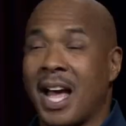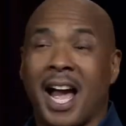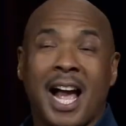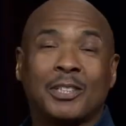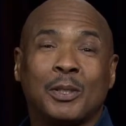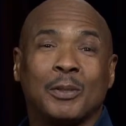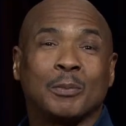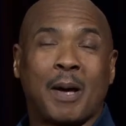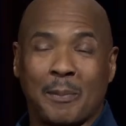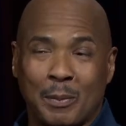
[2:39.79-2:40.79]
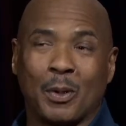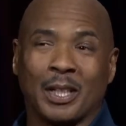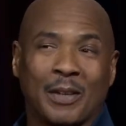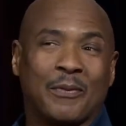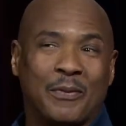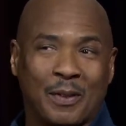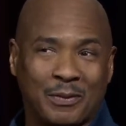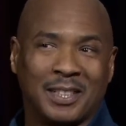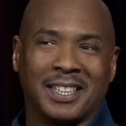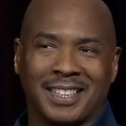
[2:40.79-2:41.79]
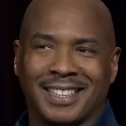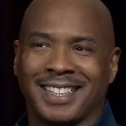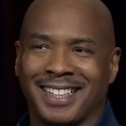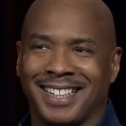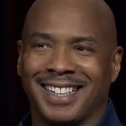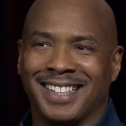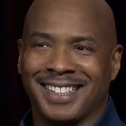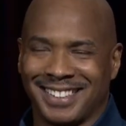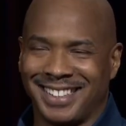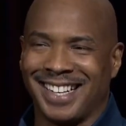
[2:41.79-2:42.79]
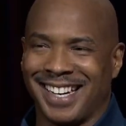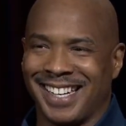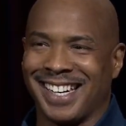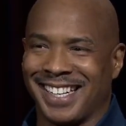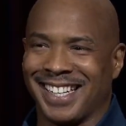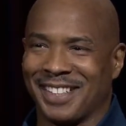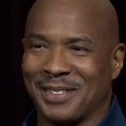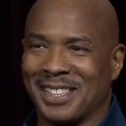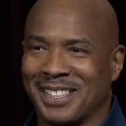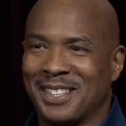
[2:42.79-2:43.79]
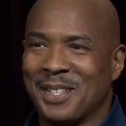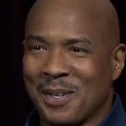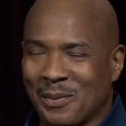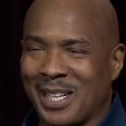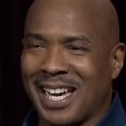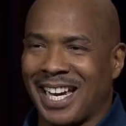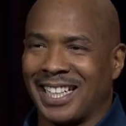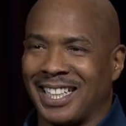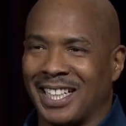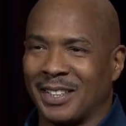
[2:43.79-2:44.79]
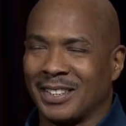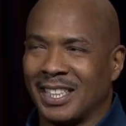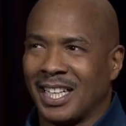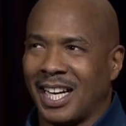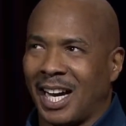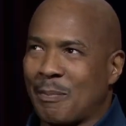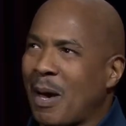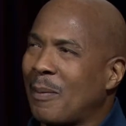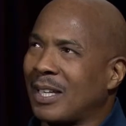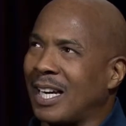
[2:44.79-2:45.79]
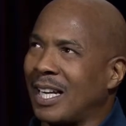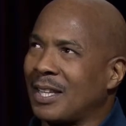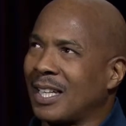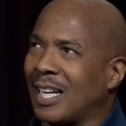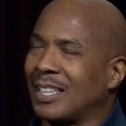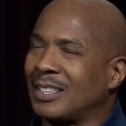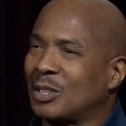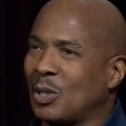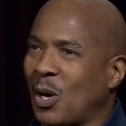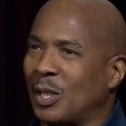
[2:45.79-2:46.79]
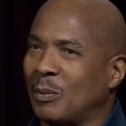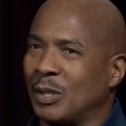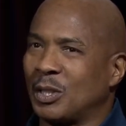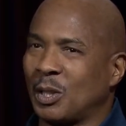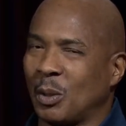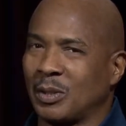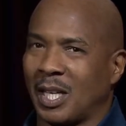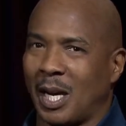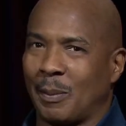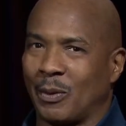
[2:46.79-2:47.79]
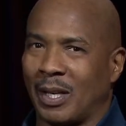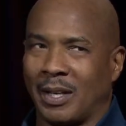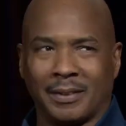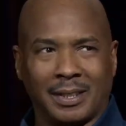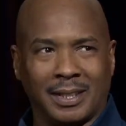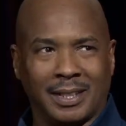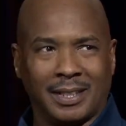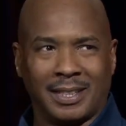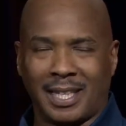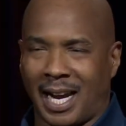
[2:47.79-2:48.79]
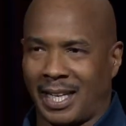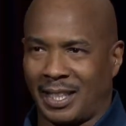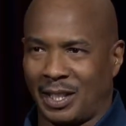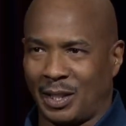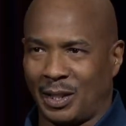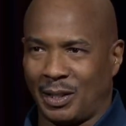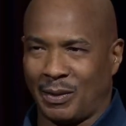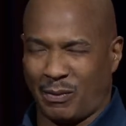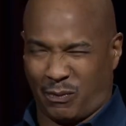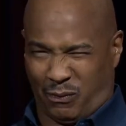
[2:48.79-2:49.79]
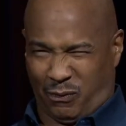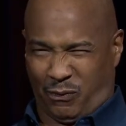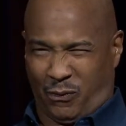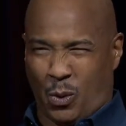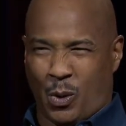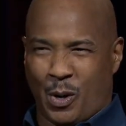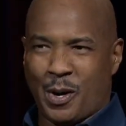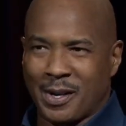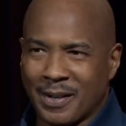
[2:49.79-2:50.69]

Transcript: Actually, it was probably more like 15. No, really? yeah, yeah, yeah. We, we had, uh, I probably got, I think I started with Showtime around uh, 94